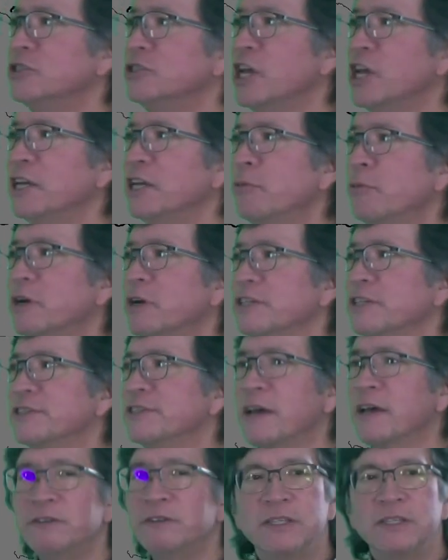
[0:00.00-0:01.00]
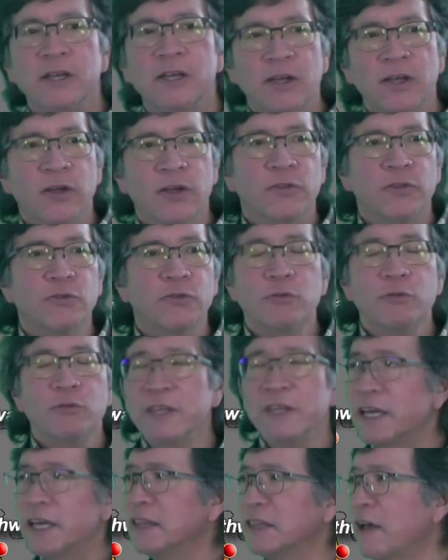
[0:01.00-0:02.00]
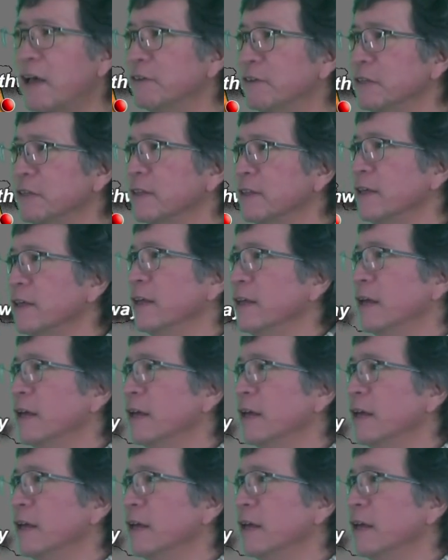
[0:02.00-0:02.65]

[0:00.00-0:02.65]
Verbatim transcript: January 7th through the 11th